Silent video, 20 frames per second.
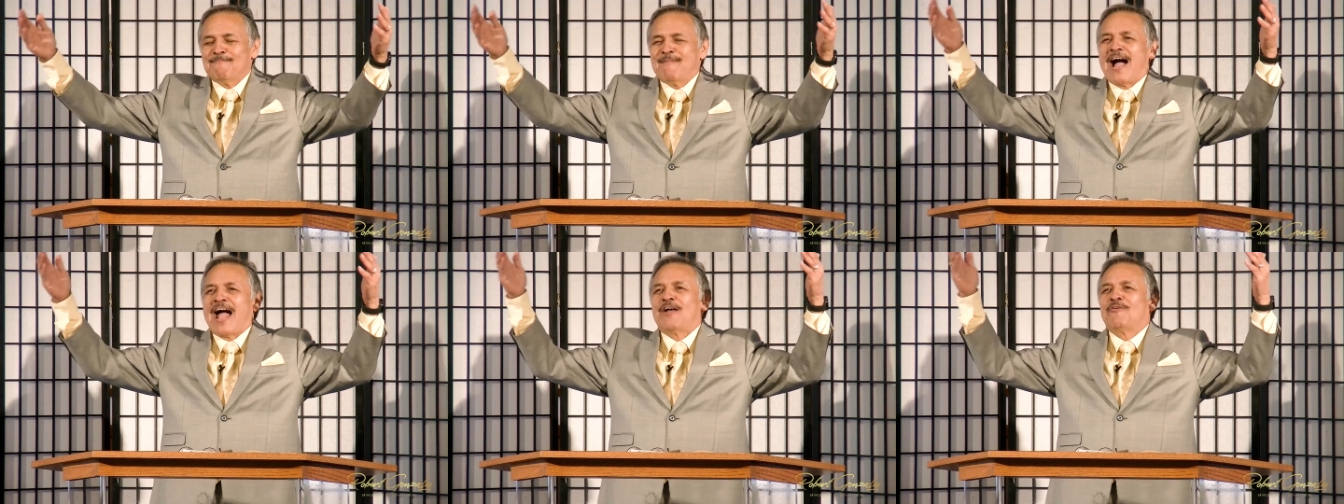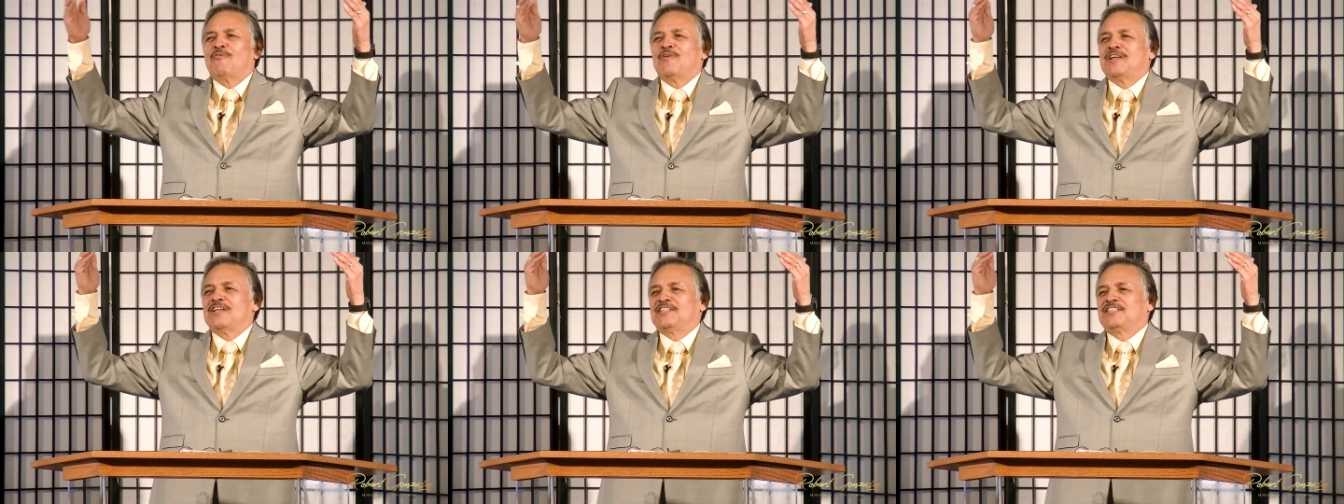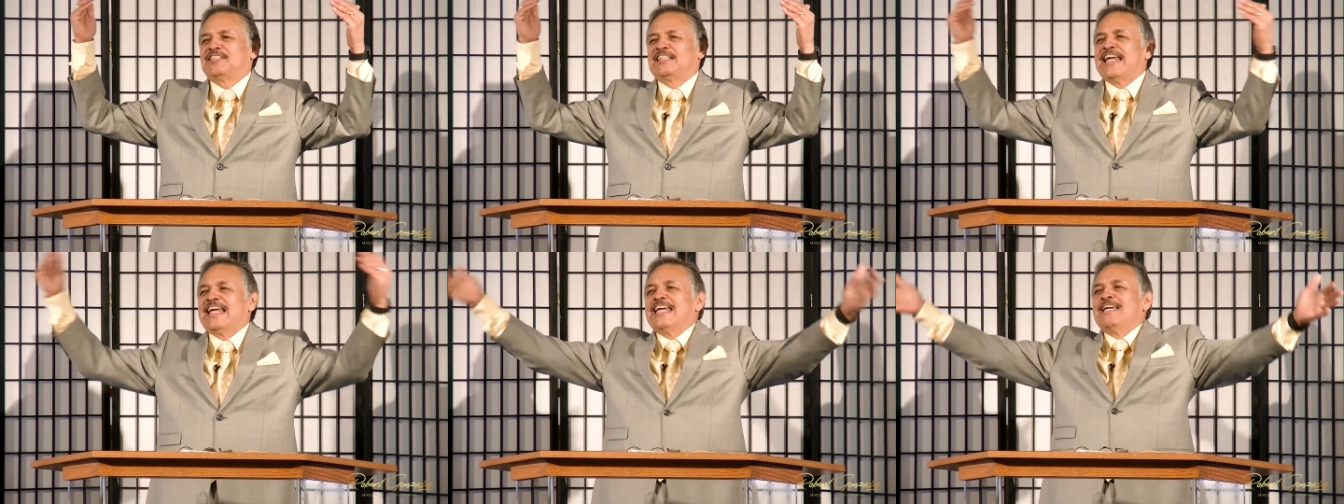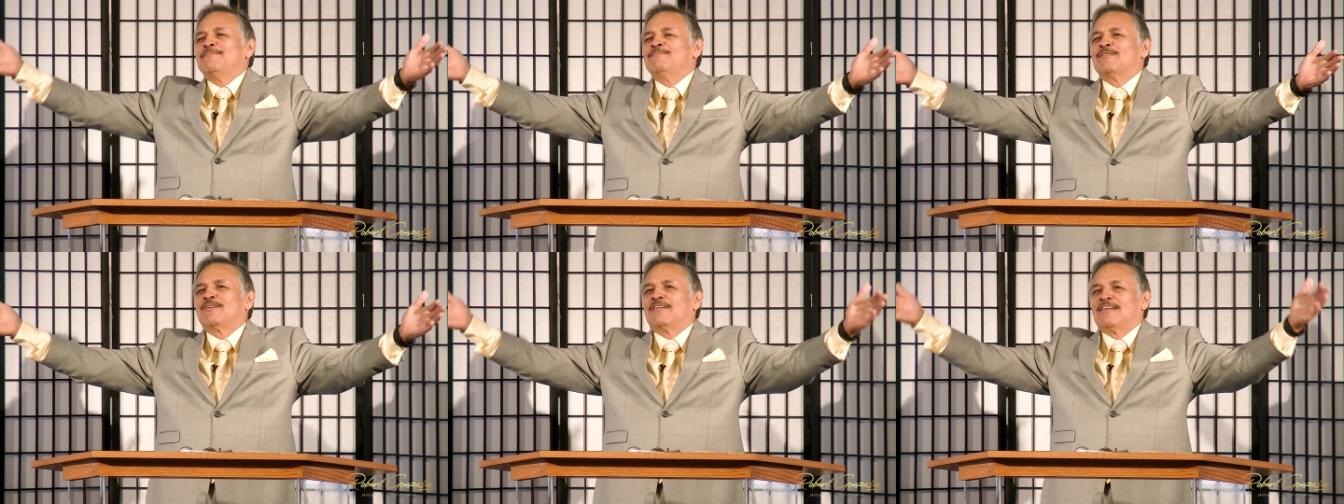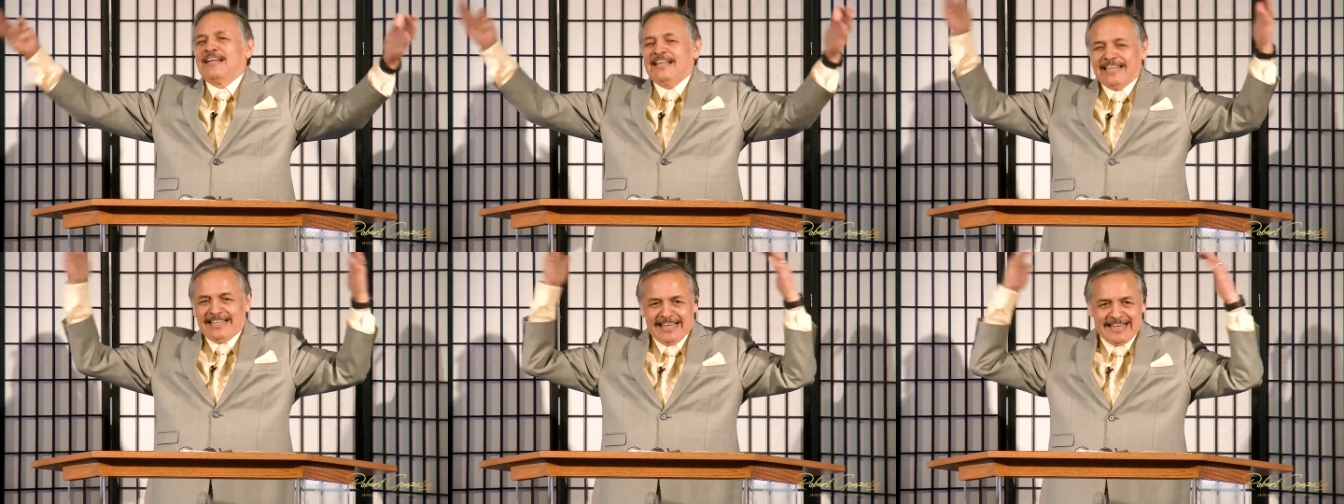My
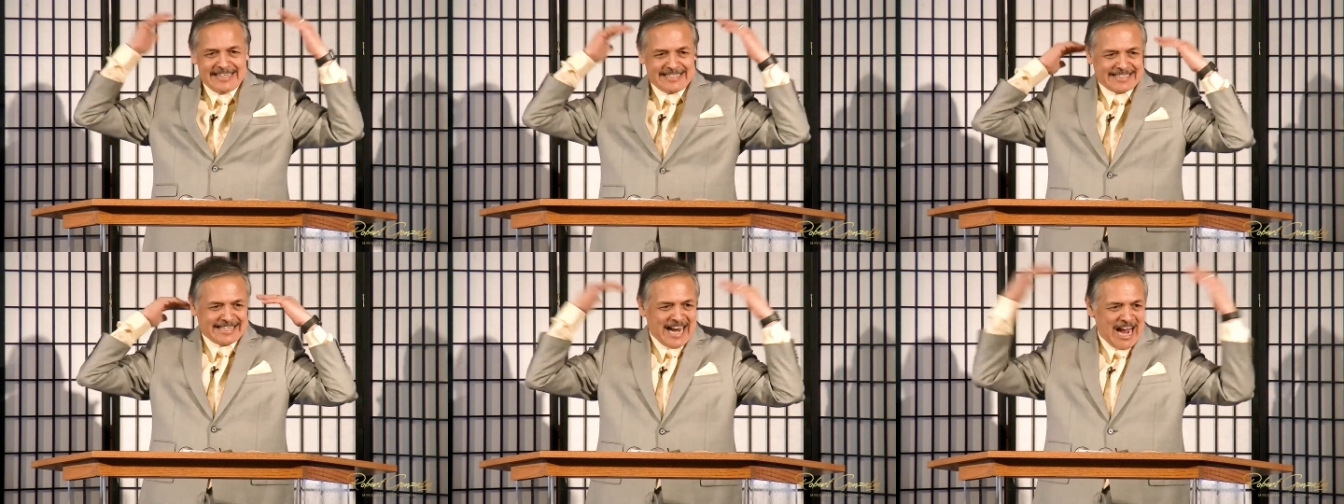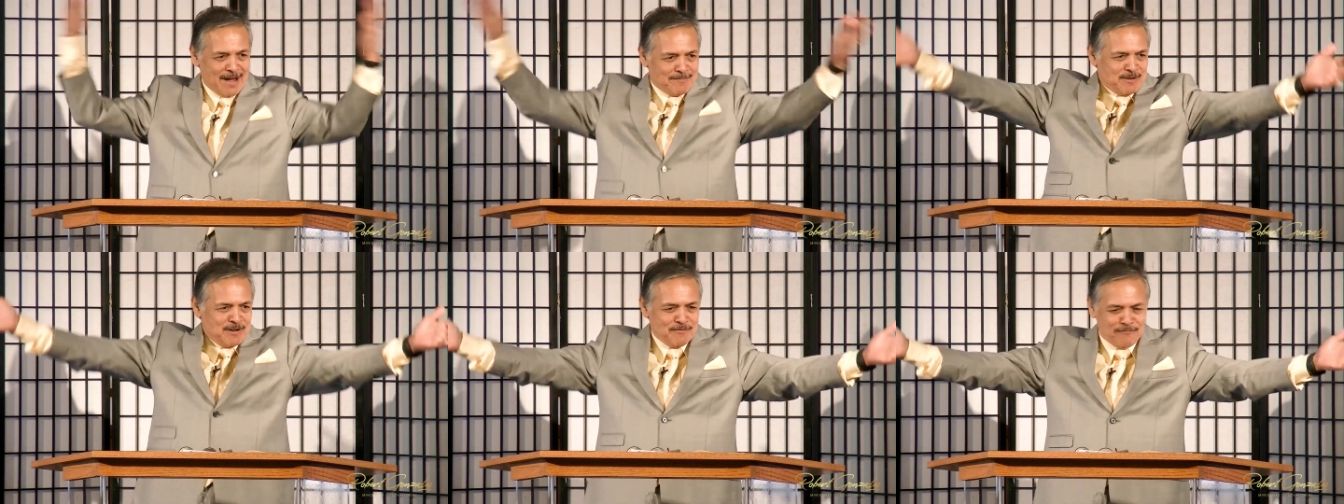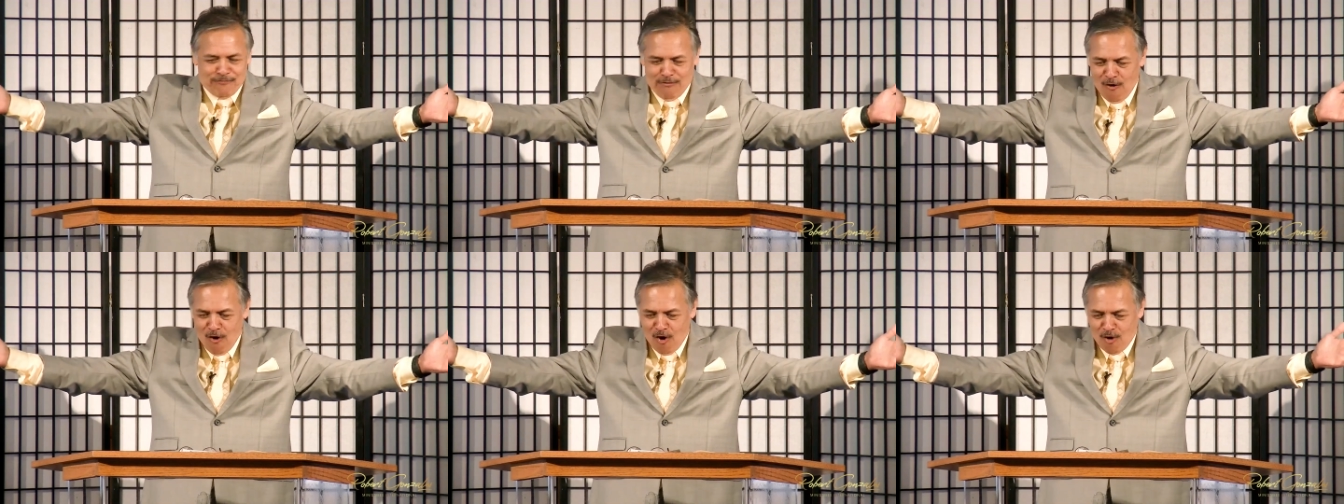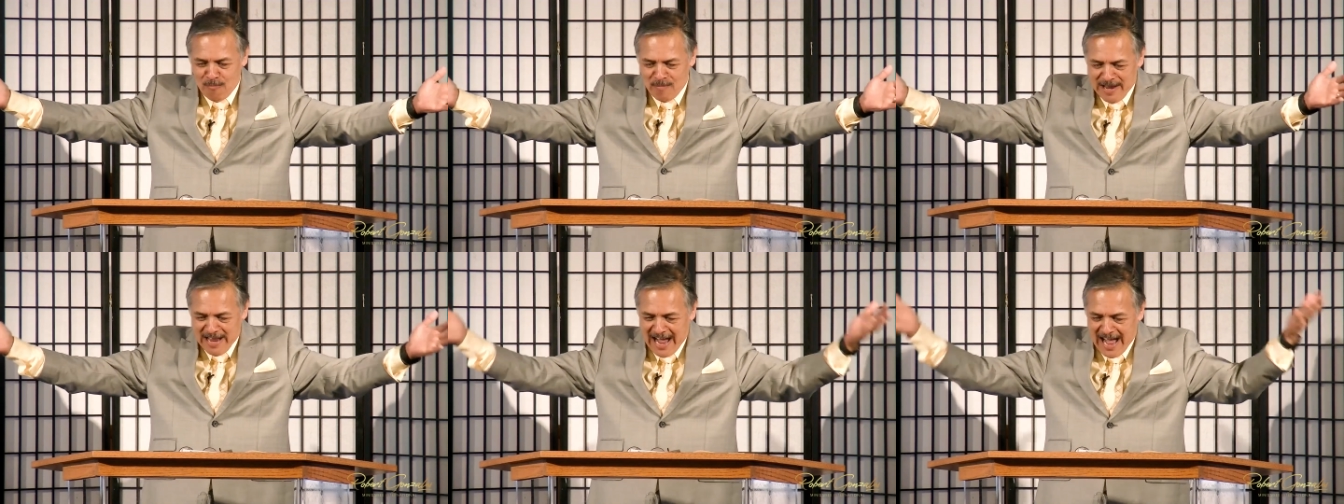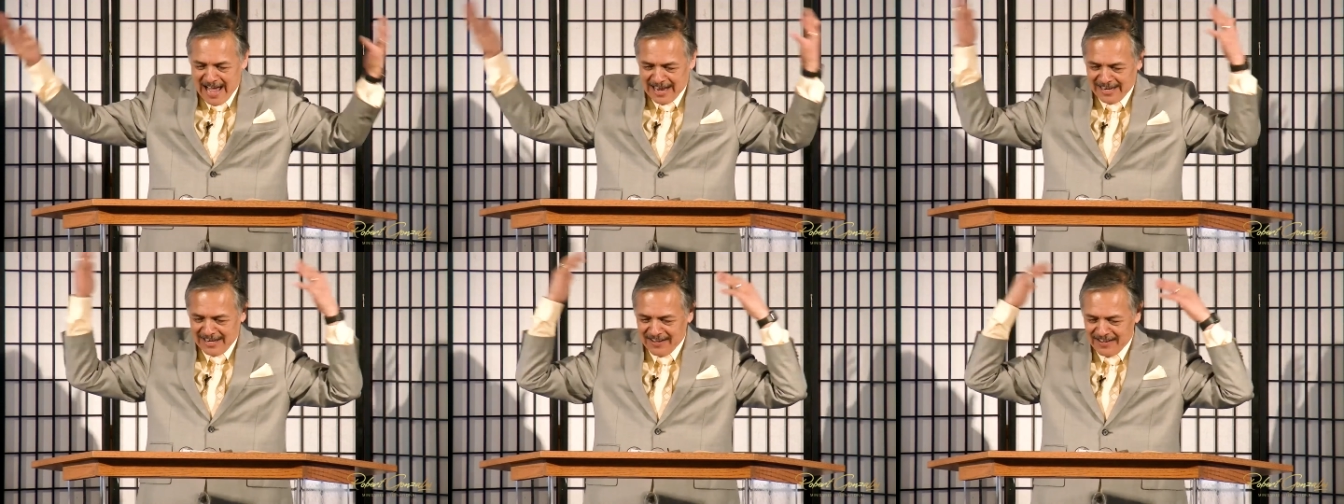Redeemer is coming for me.
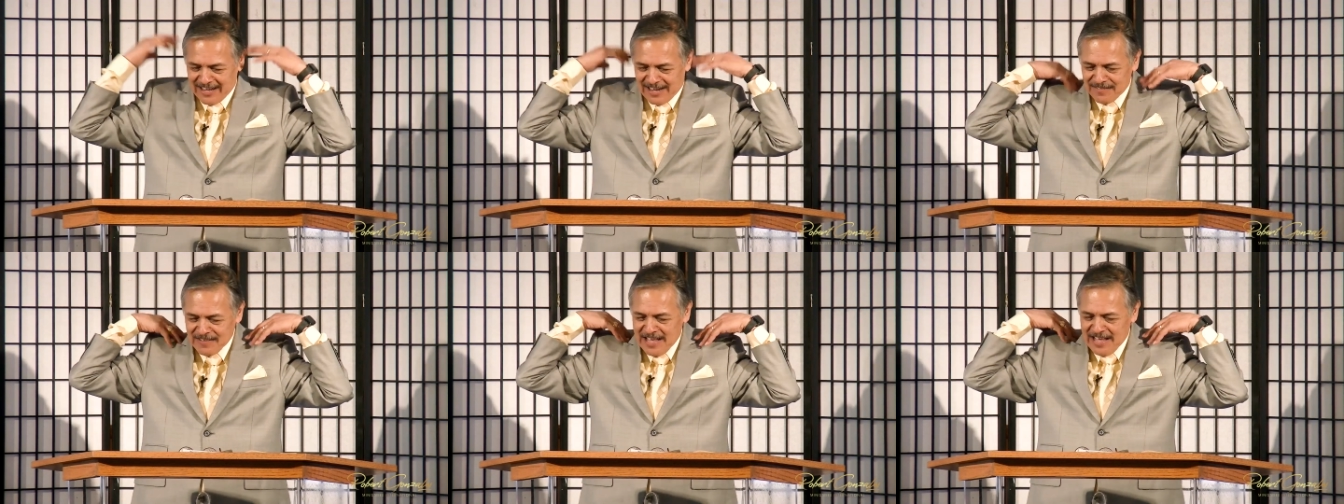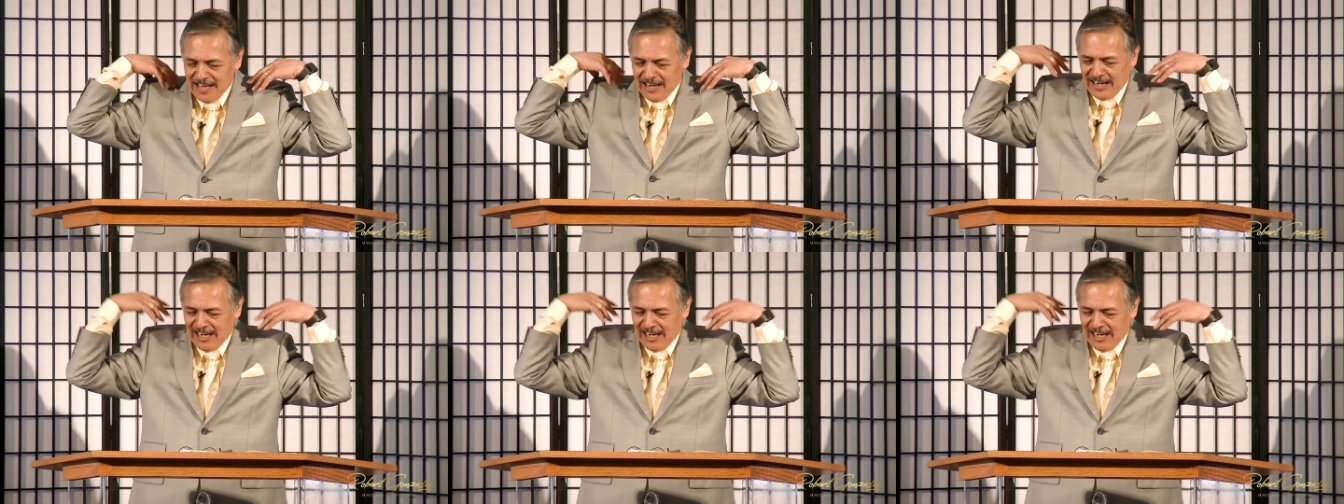Hallelujah.